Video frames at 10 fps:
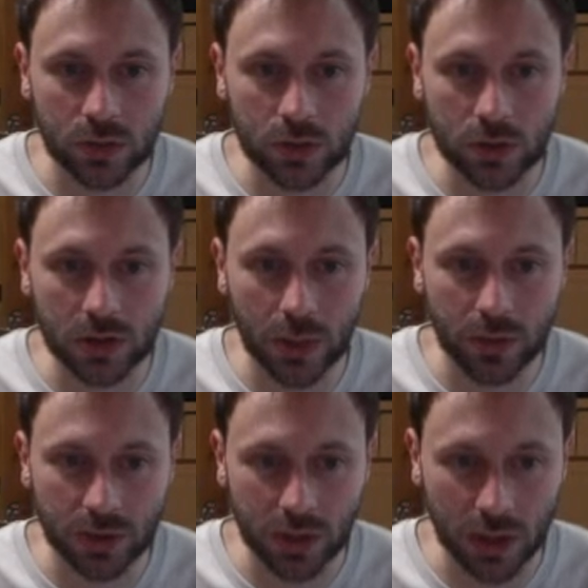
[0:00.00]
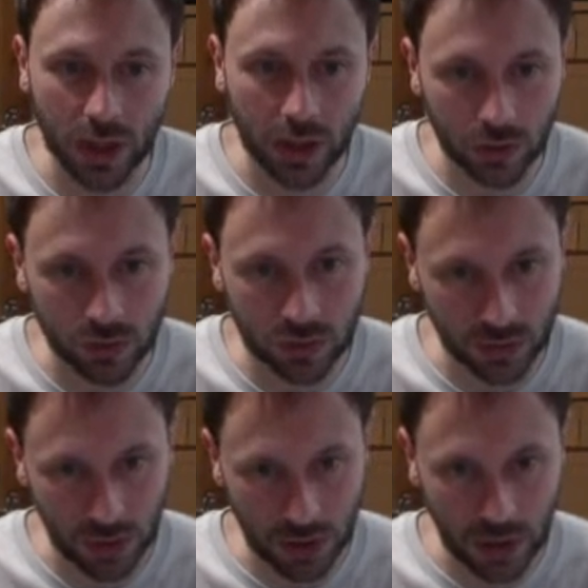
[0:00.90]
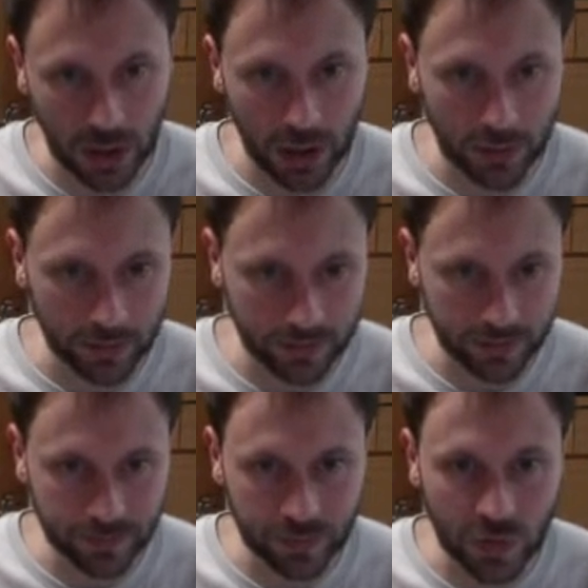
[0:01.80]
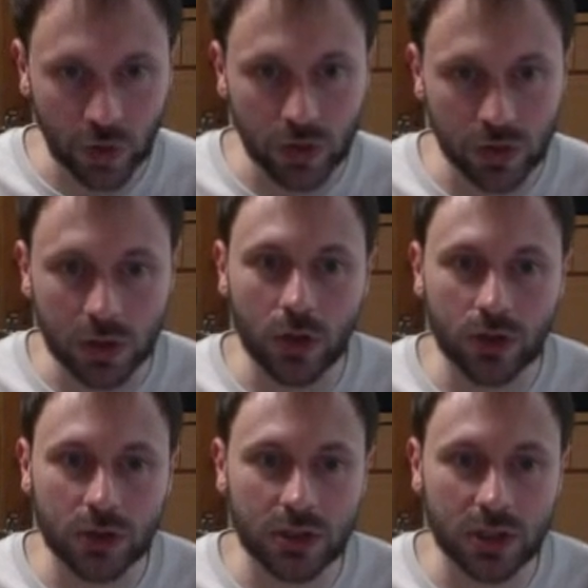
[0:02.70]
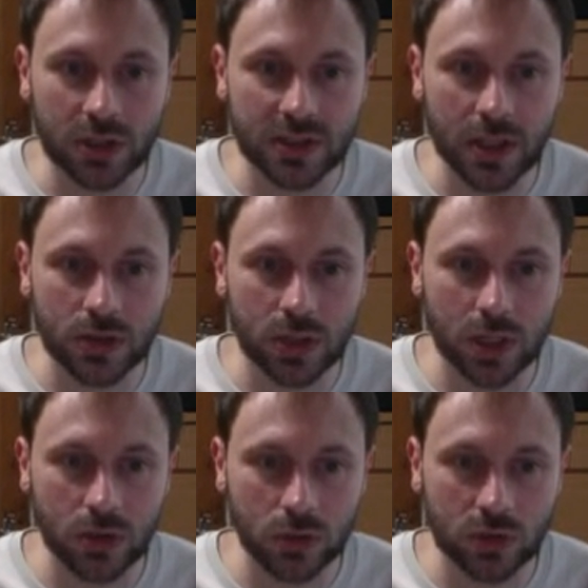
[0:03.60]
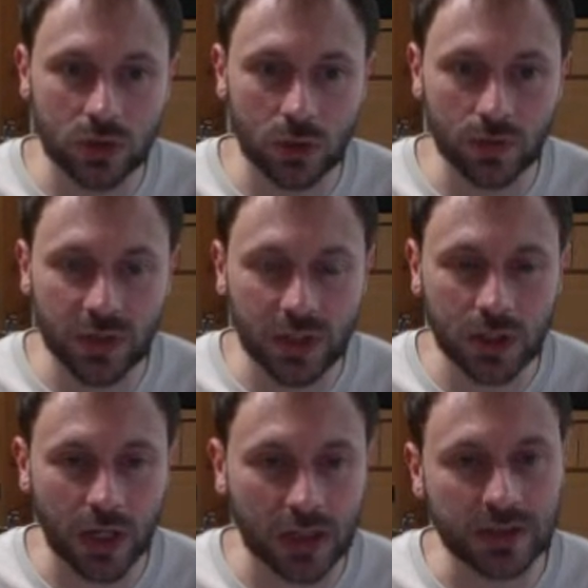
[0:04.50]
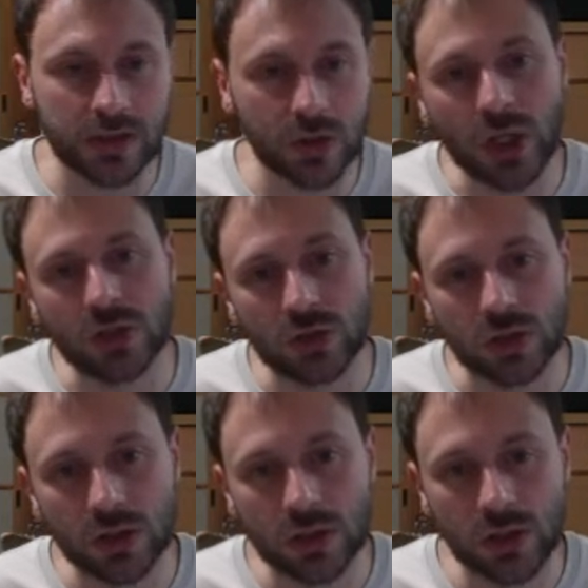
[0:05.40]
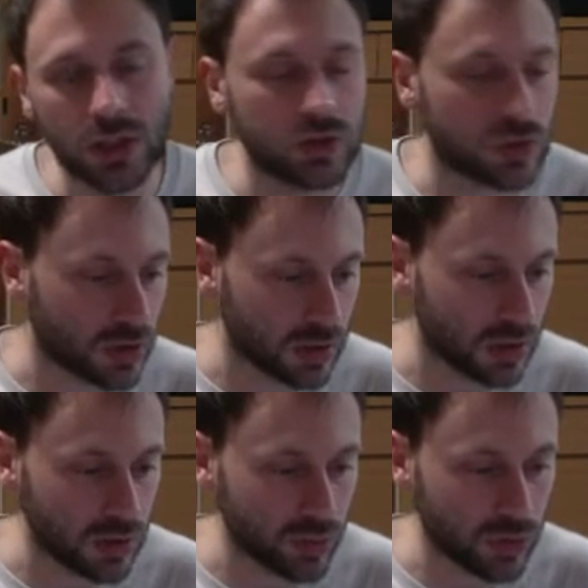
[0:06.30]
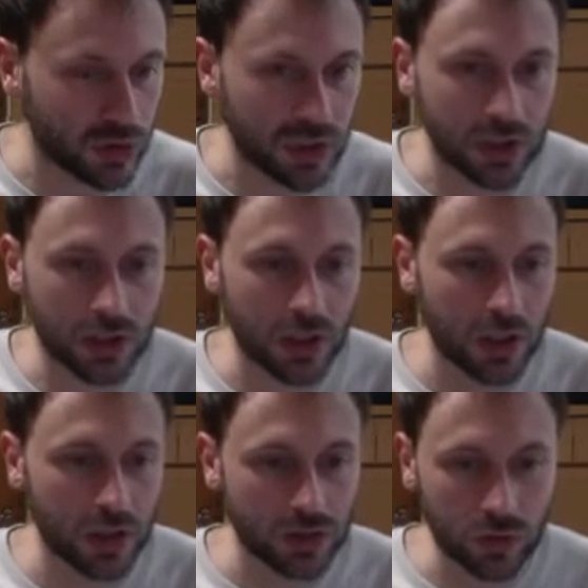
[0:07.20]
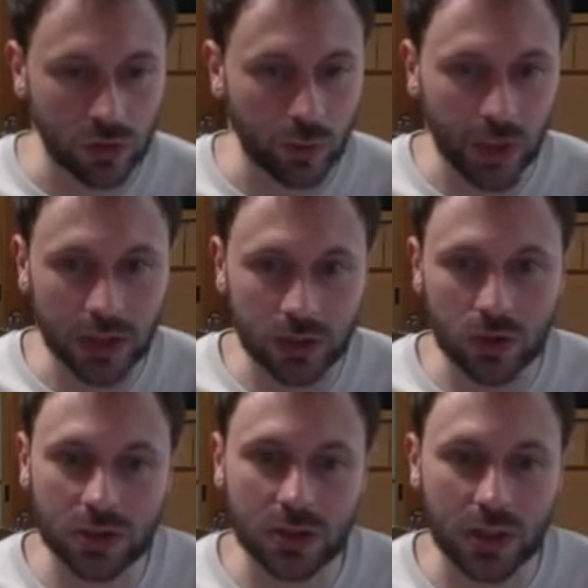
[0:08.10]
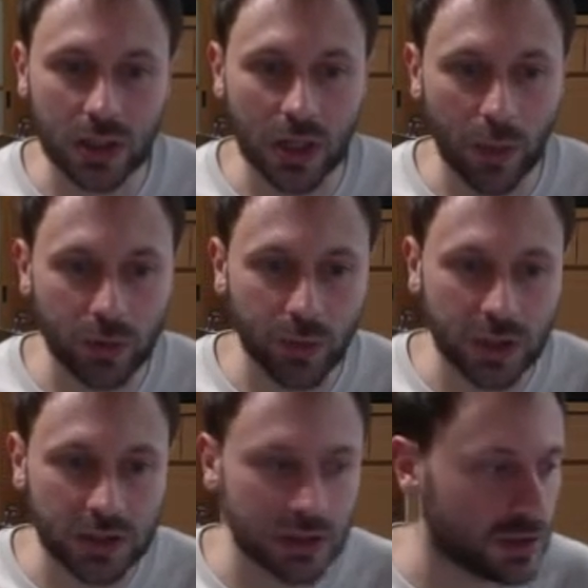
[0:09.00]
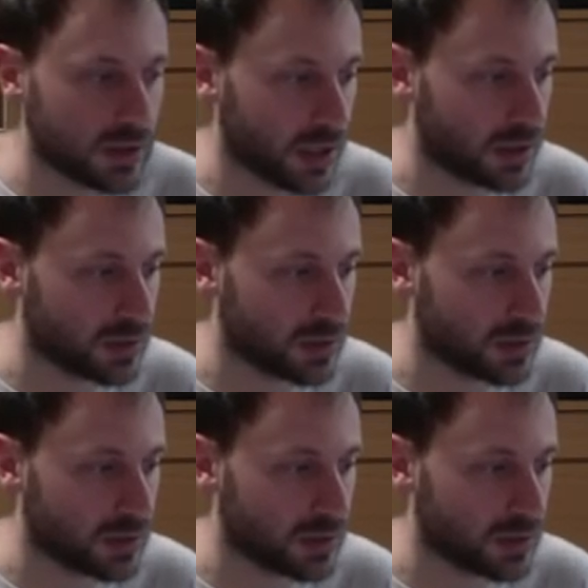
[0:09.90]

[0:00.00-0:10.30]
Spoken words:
tap the icon. The other thing is that you can use your finger as an eraser in Procreate. So you paint with the Apple Pencil and you